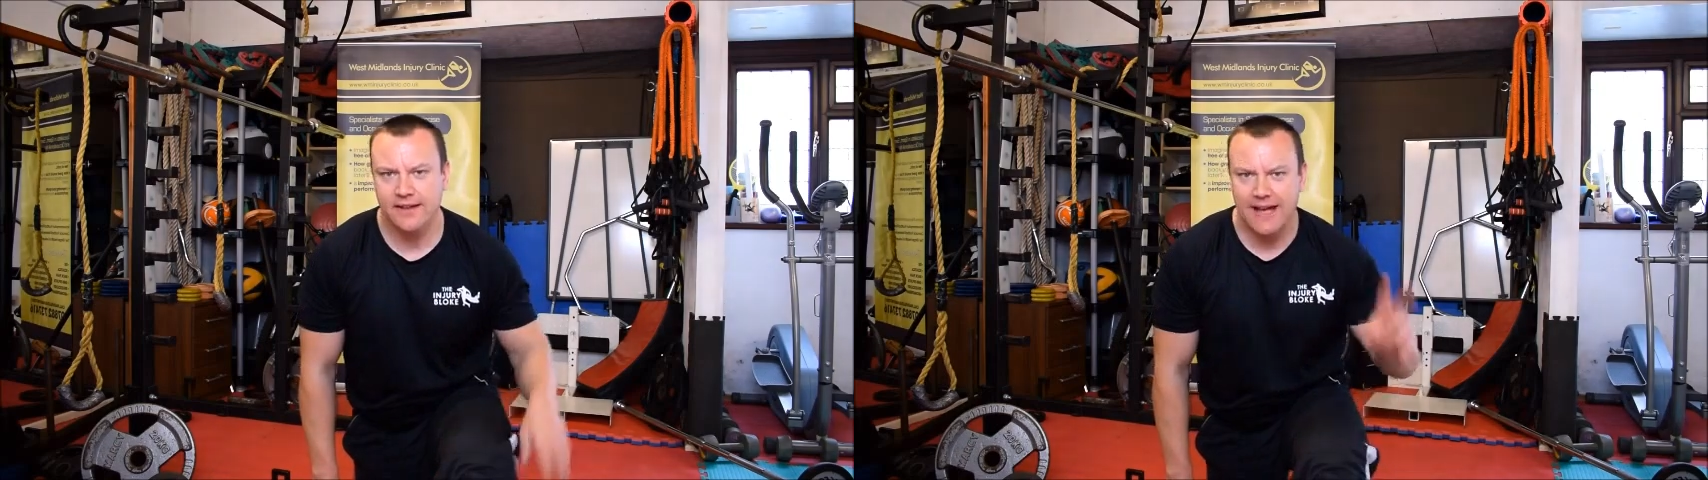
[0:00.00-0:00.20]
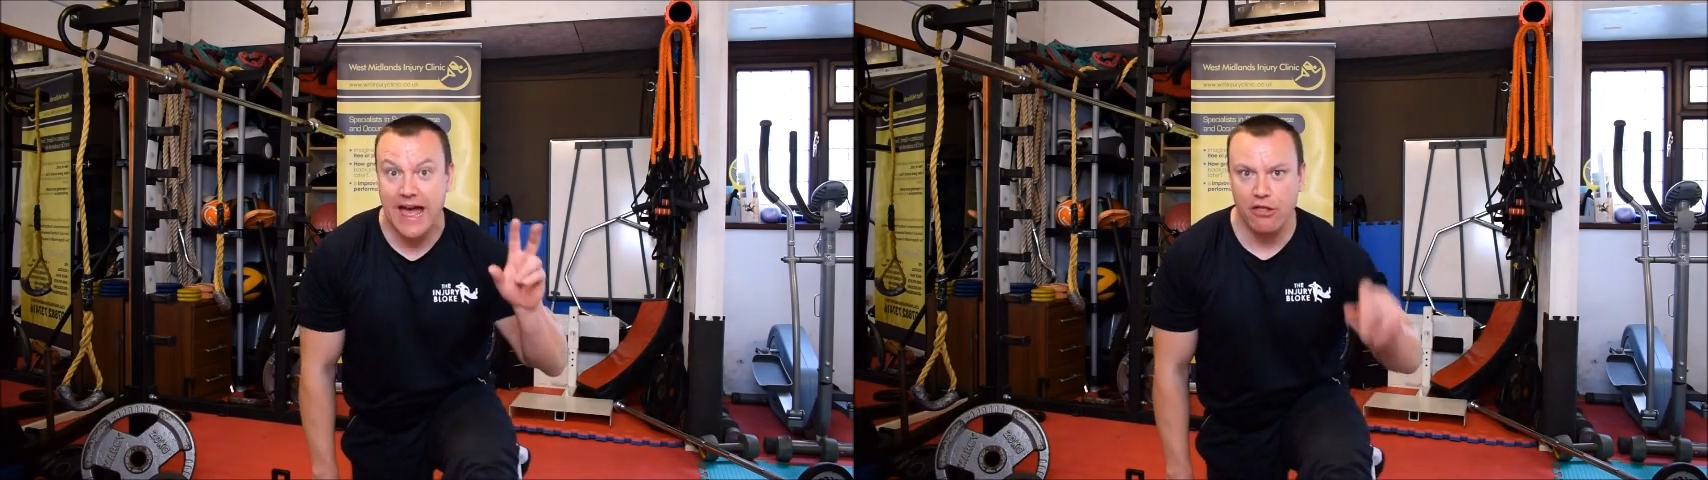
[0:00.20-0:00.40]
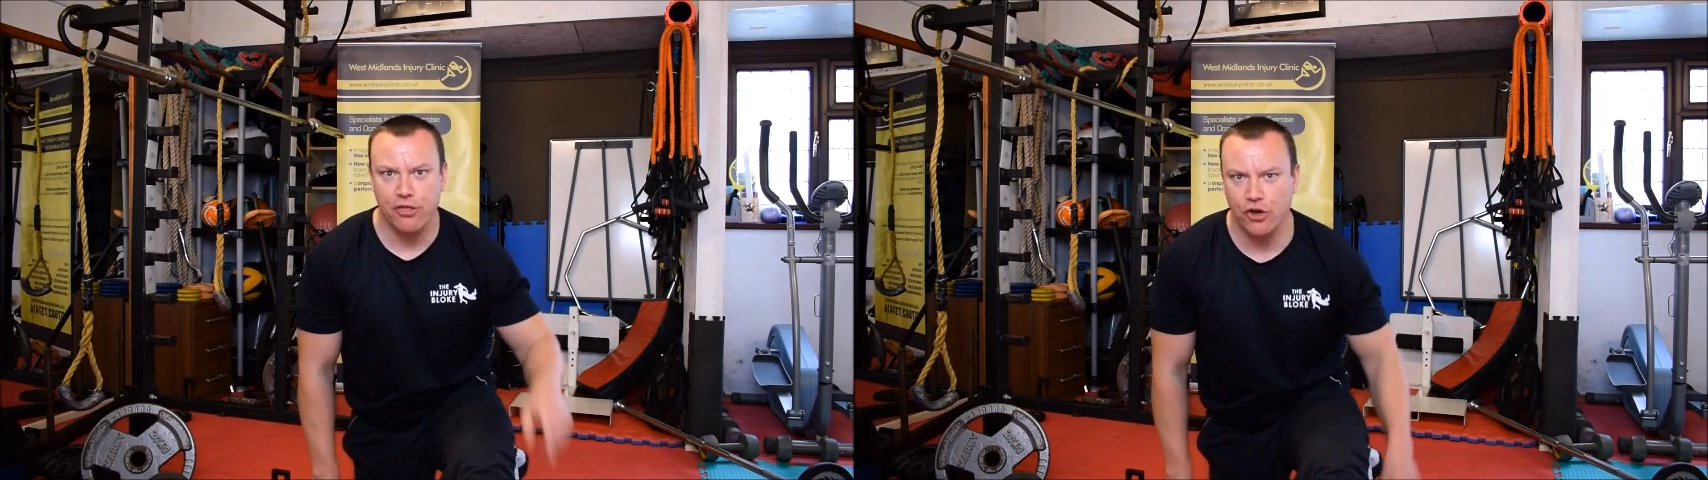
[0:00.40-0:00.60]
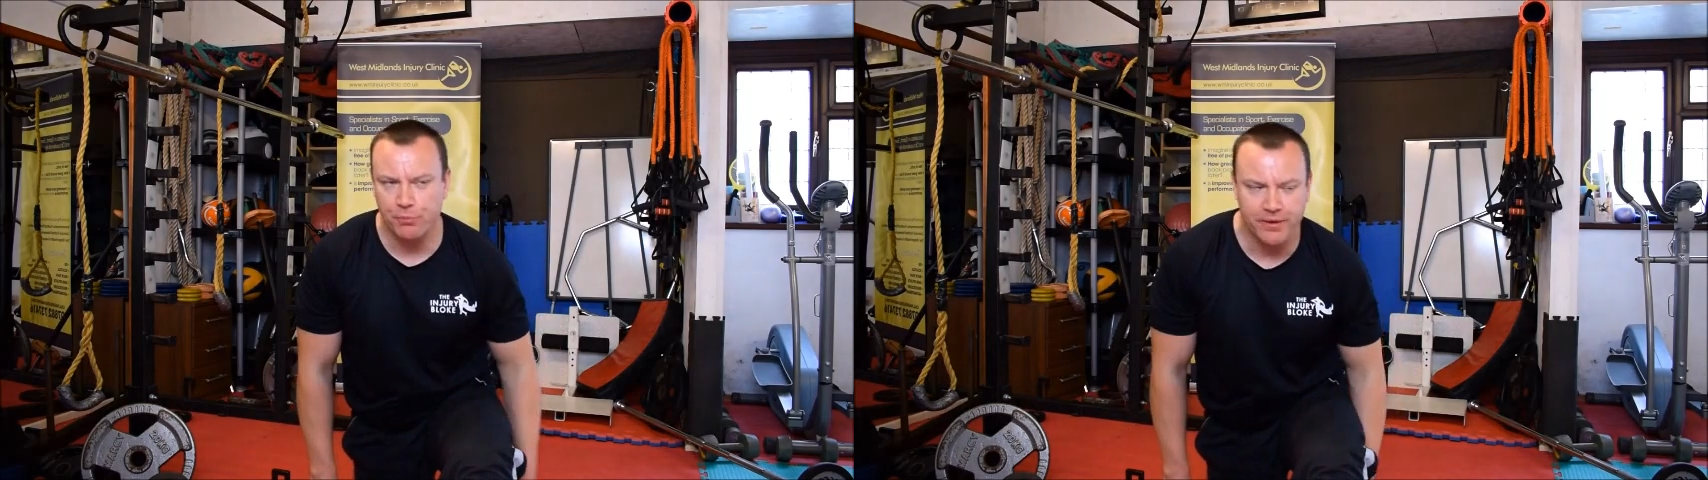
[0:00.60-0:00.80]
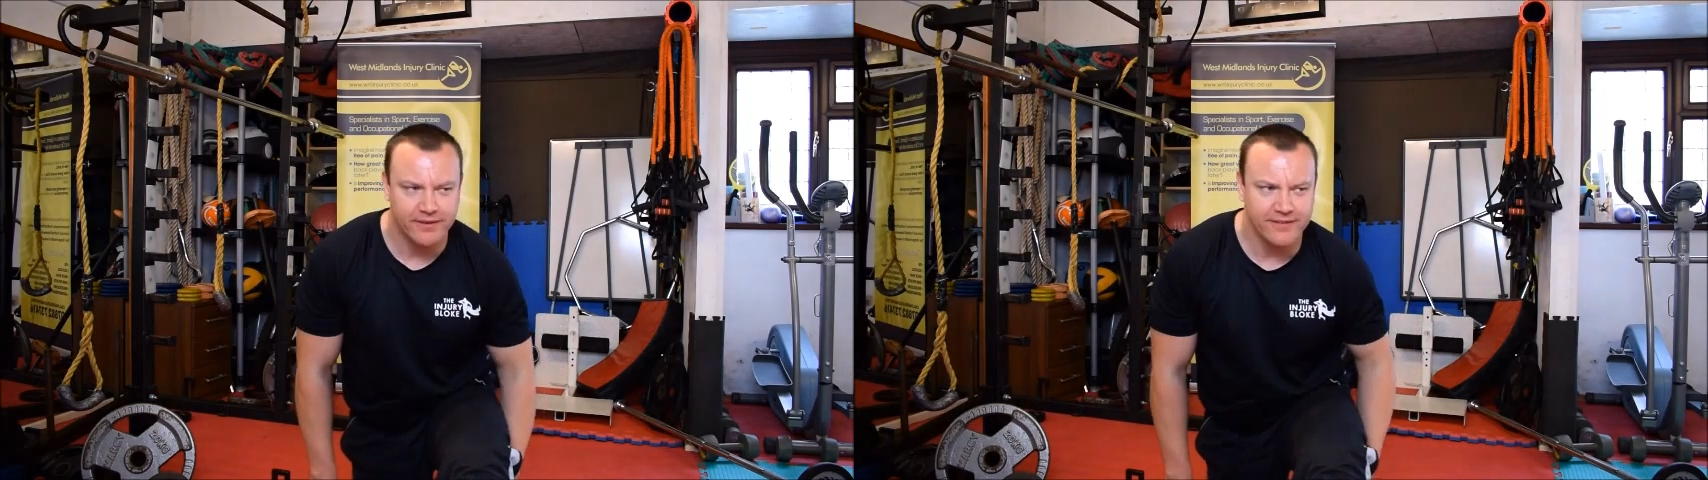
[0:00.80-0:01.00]
health
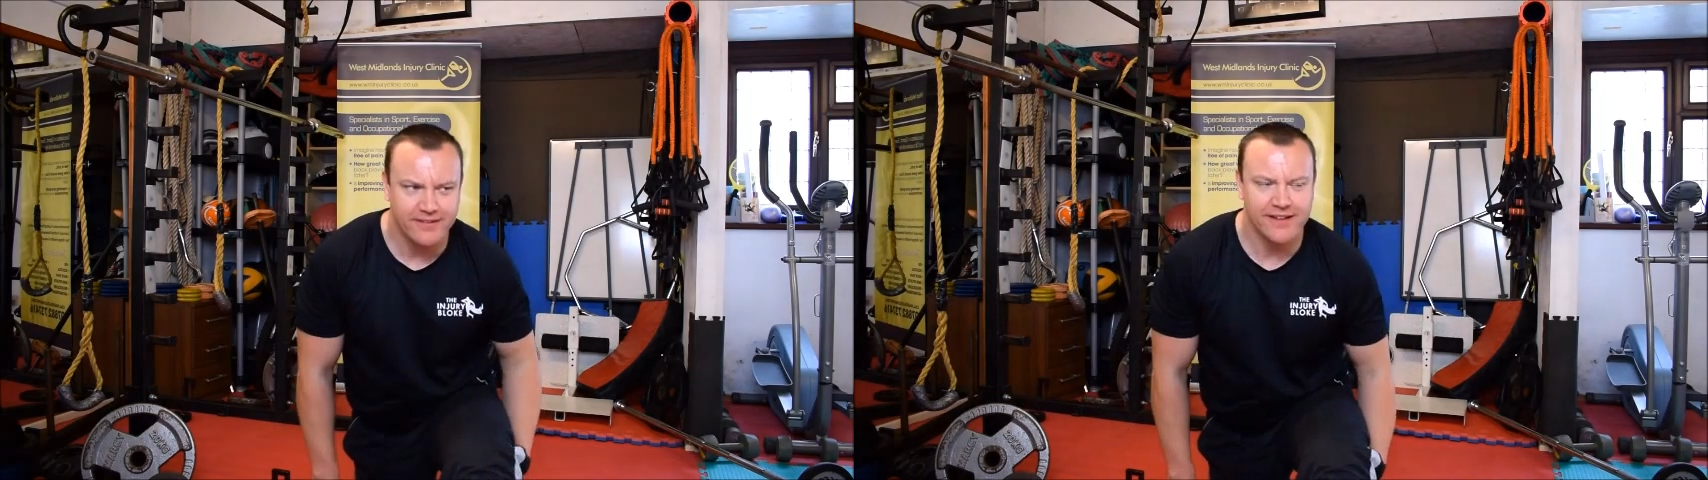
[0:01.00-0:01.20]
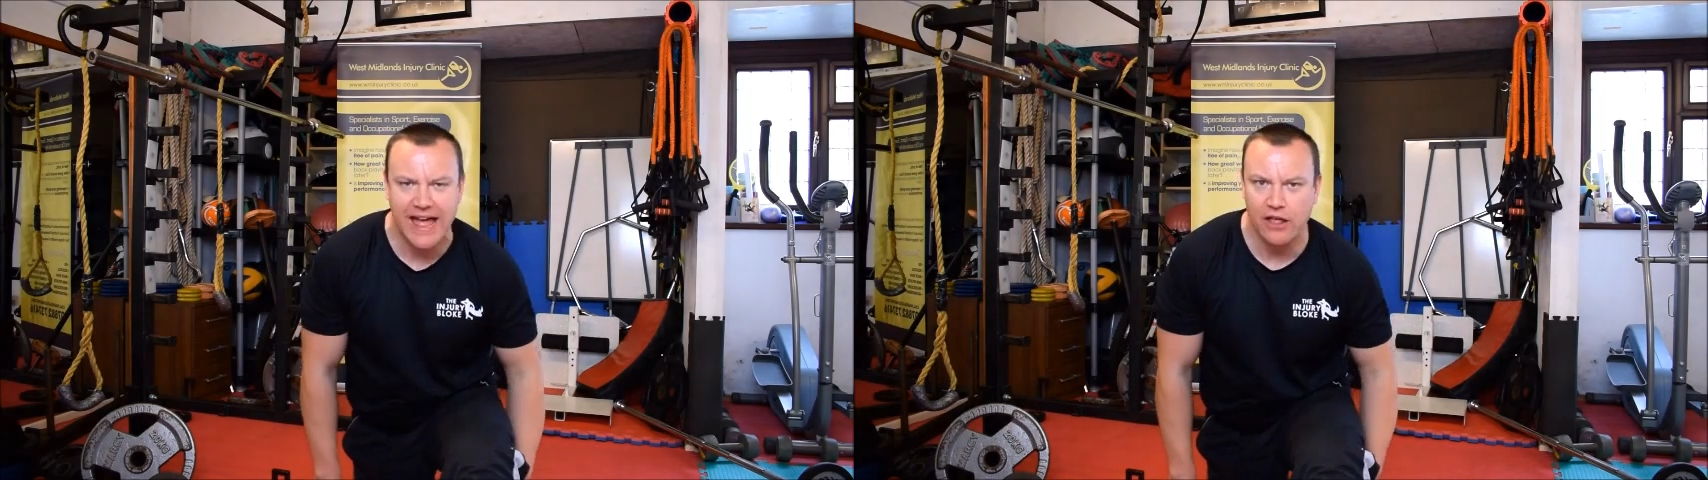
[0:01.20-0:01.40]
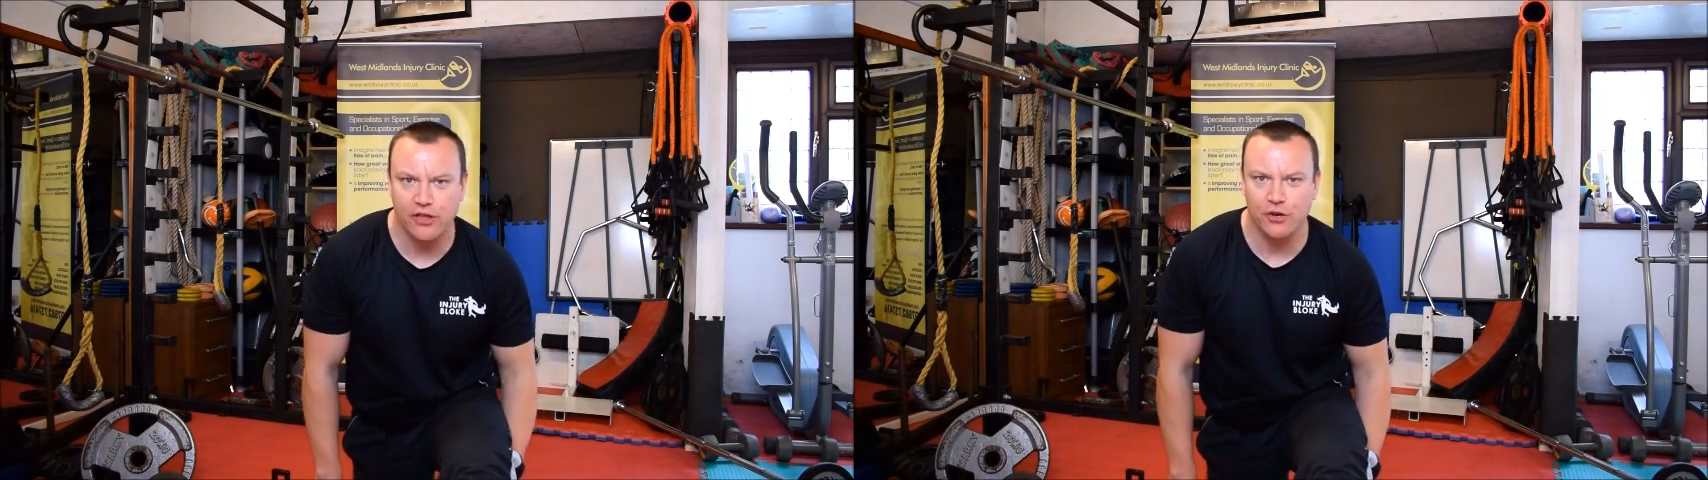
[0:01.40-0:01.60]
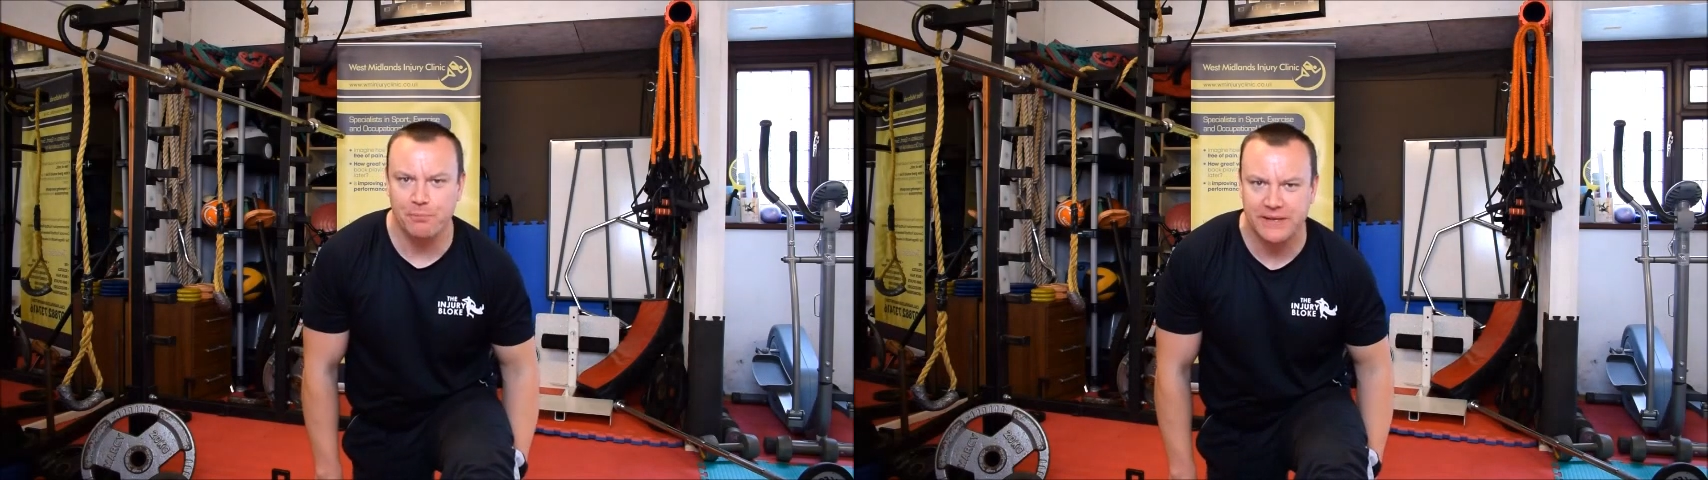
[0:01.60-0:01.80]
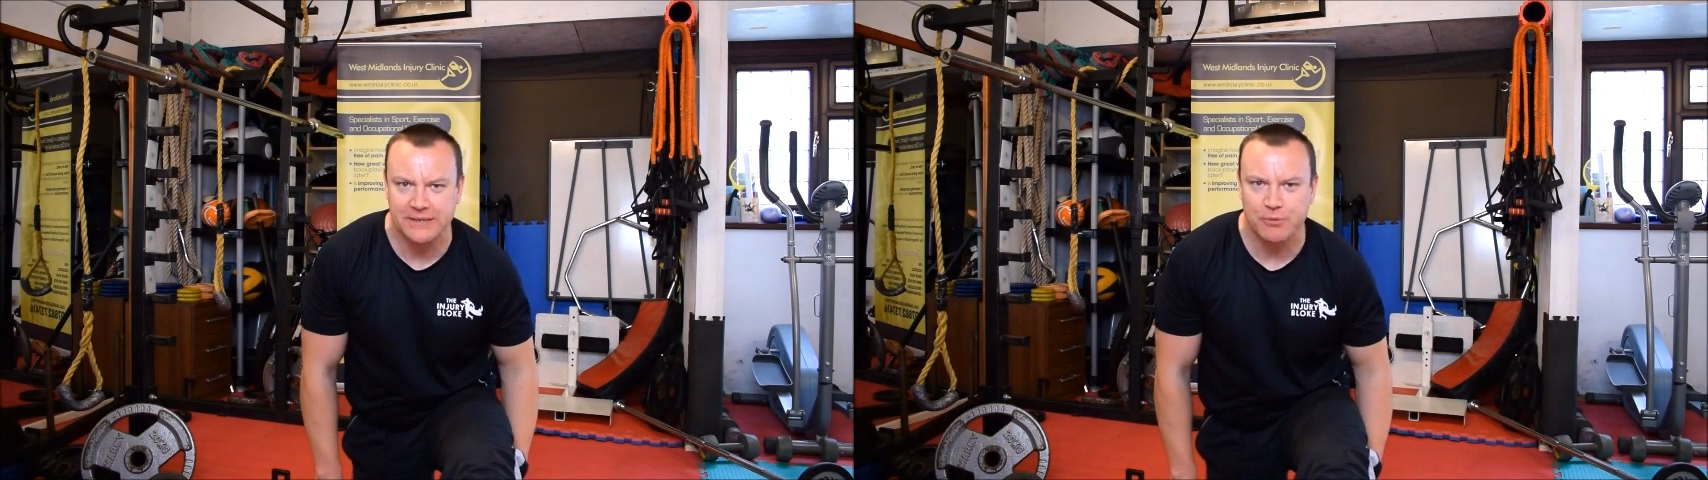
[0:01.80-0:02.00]
club
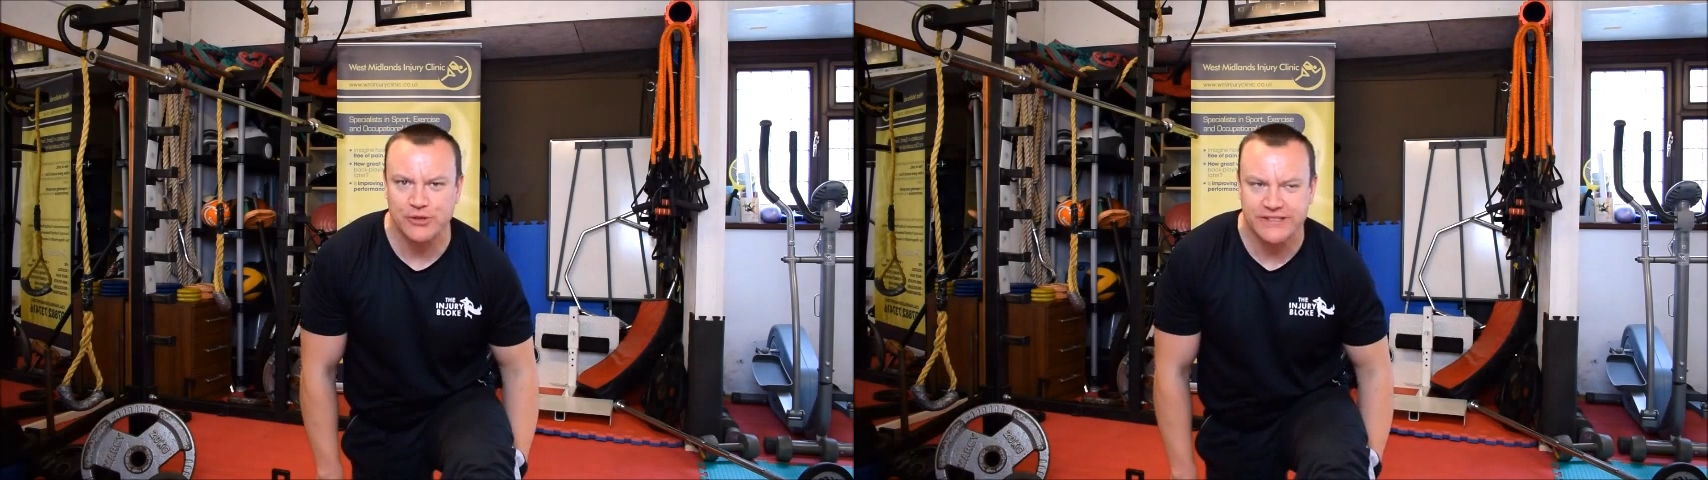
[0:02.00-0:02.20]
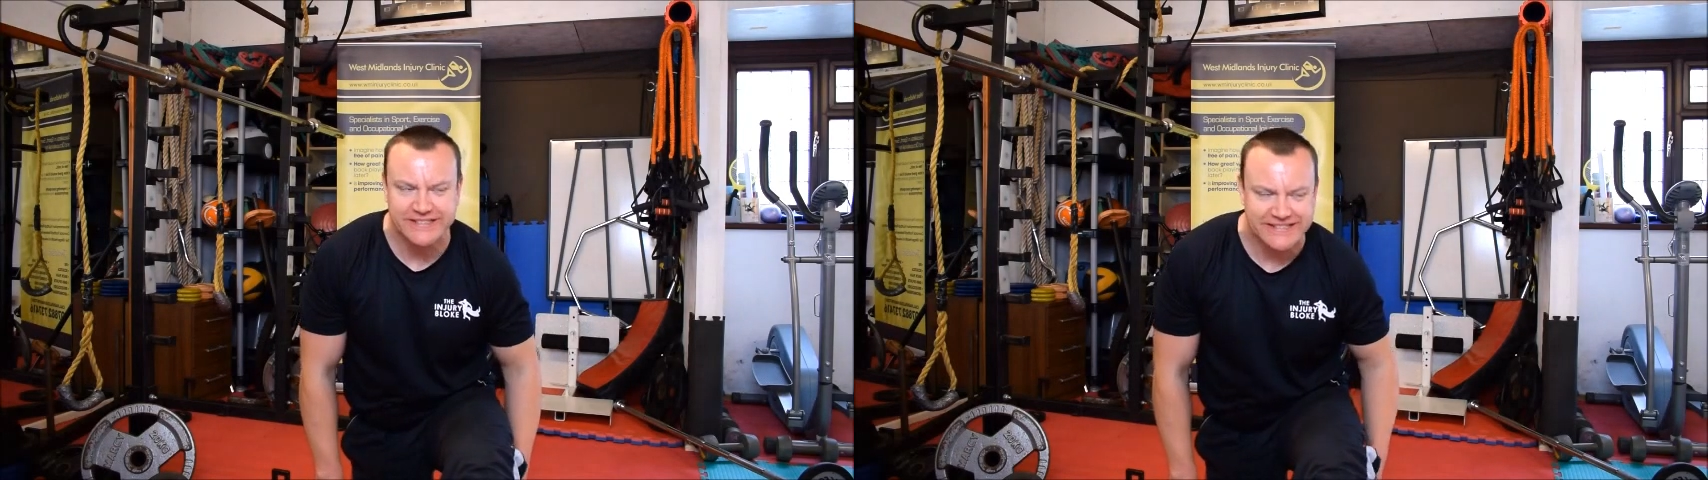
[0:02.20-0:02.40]
people